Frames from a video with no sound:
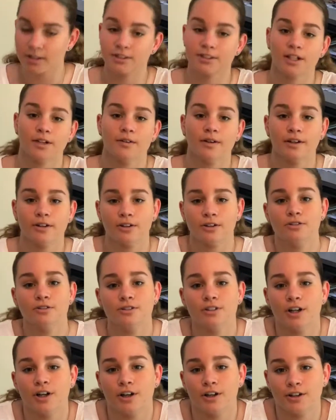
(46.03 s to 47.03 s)
So we
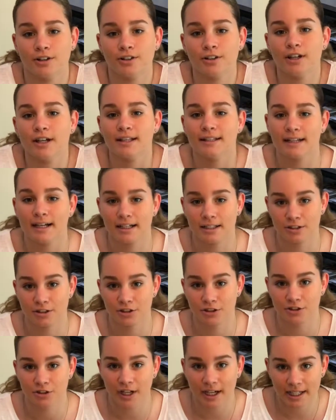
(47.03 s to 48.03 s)
all know that a
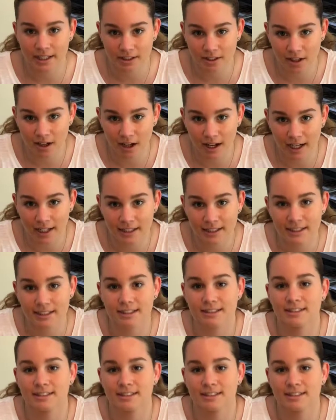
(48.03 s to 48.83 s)
straight line